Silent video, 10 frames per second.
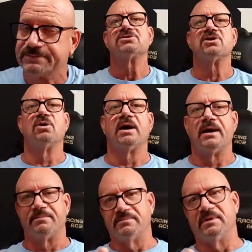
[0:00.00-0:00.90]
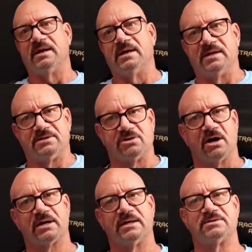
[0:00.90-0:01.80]
So I am
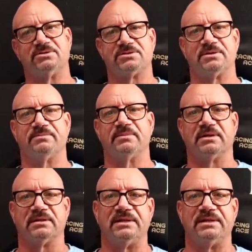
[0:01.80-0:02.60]
talking to some